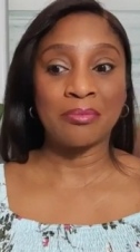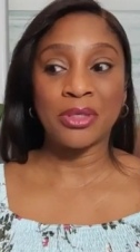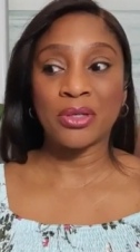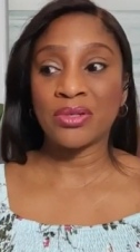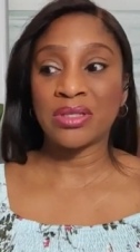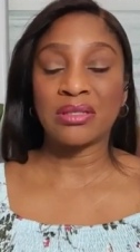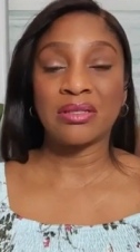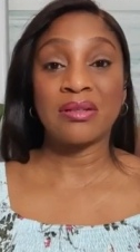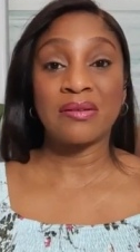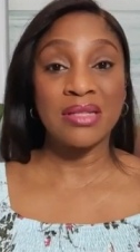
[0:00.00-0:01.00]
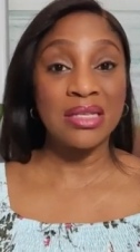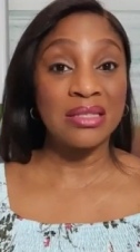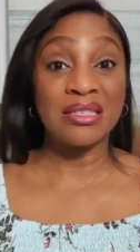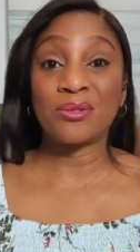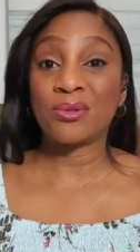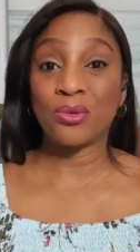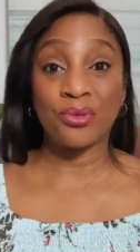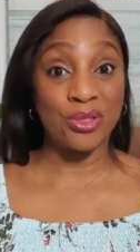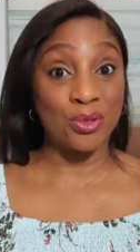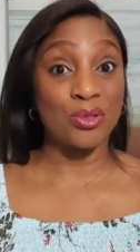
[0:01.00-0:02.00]
because this is not
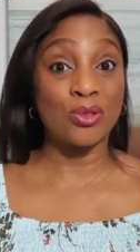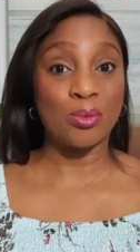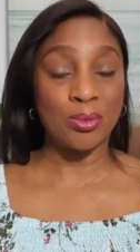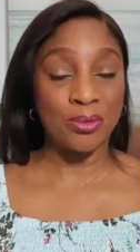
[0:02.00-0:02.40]
going to stop.